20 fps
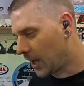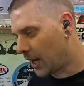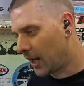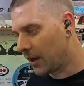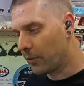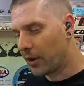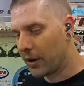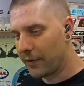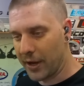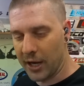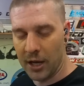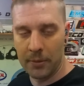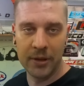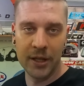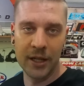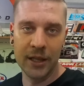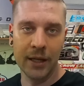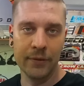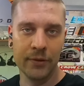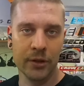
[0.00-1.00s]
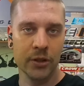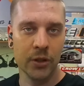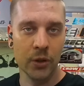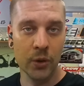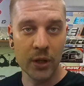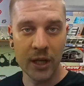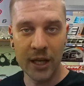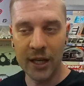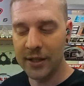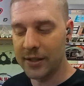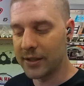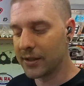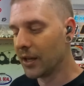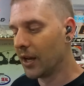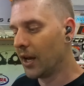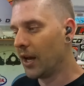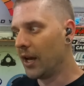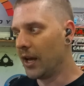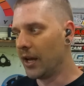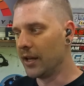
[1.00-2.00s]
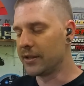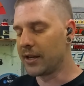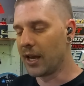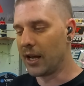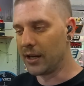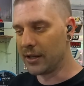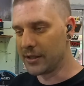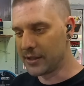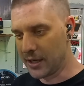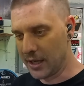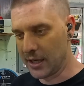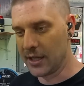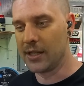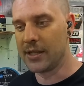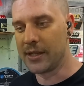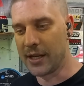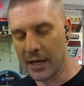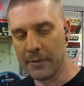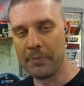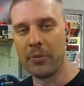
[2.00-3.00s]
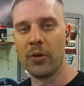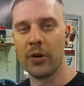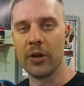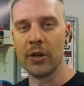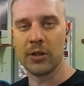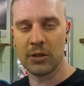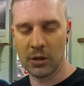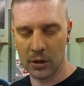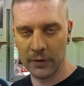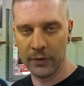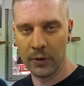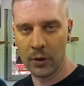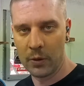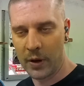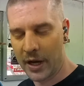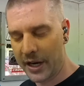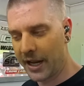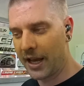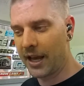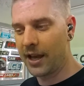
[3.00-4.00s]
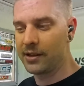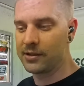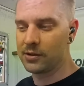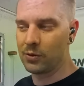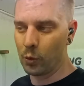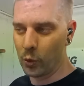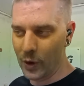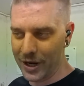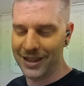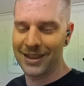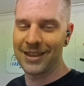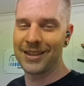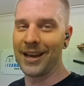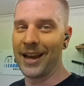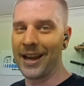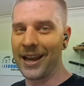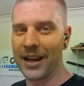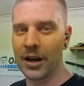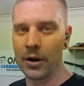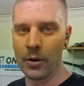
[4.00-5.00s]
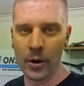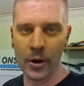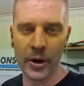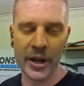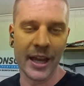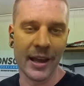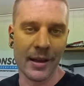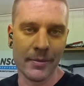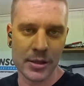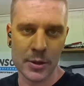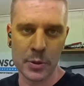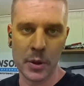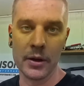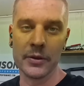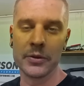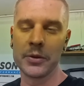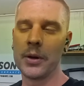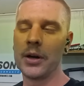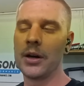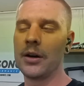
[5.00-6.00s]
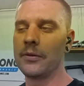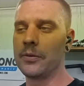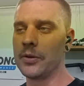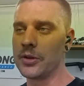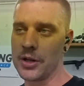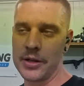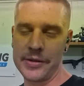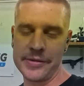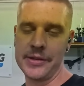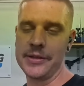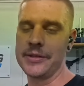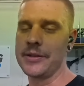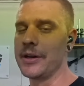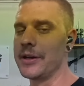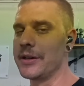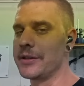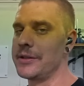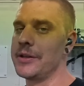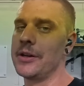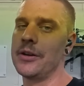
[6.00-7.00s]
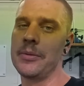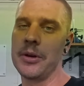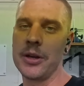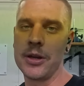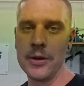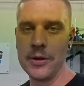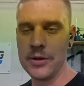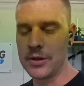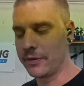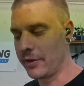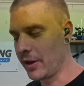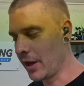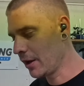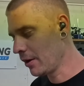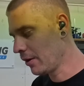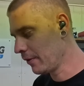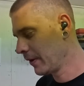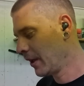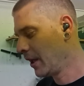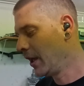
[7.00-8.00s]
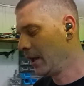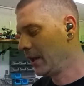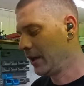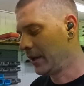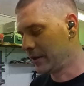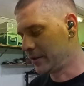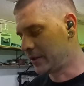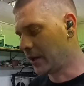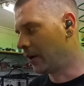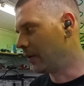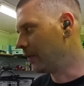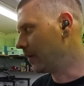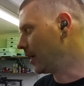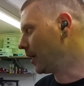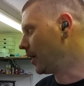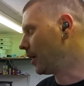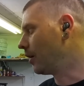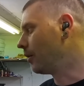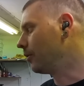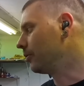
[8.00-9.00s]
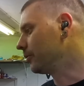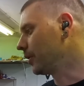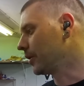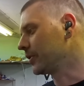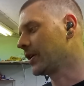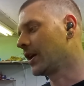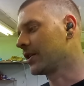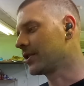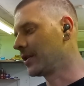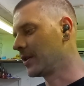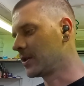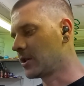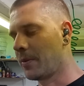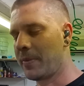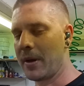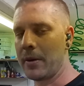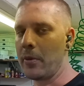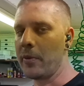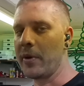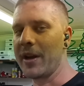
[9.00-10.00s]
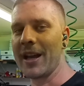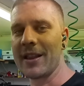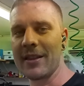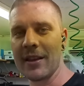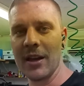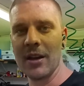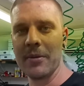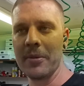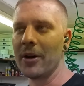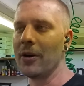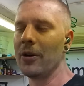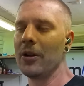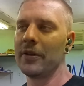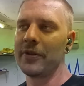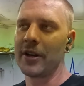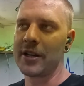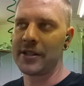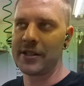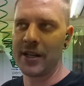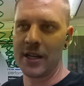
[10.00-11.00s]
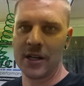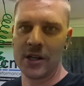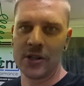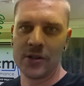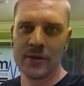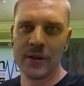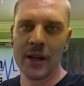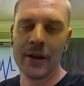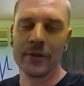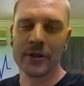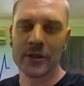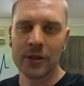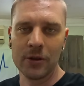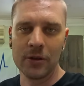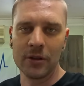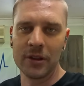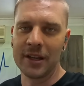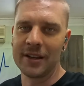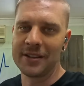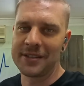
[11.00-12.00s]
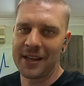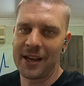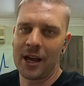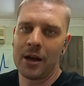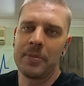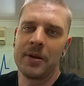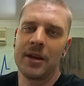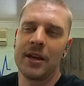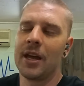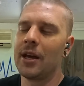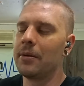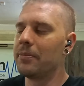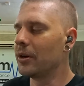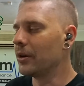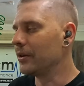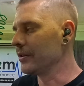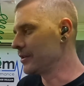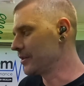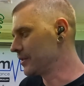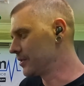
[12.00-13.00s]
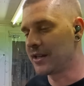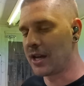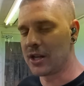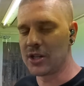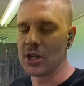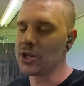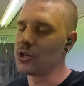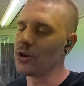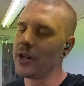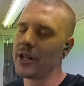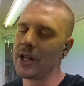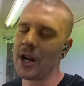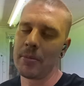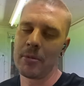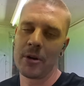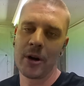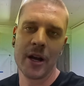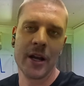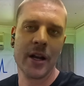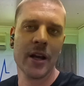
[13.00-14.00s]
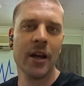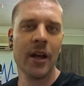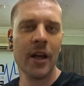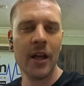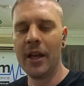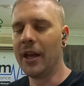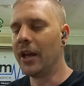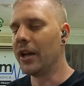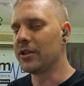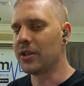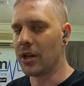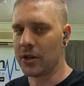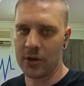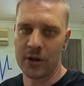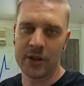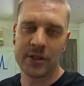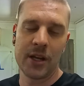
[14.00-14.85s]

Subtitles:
getting one of our complete level 2 kits. It's getting CNC ported 241 heads with a Crow Cams 1212, which, as these guys know, I'm a huge fan of. So I'll touch on the top end when we get there, but all of our standard level 2 things, ARP head bolts, CHE trunnion upgrade, etc,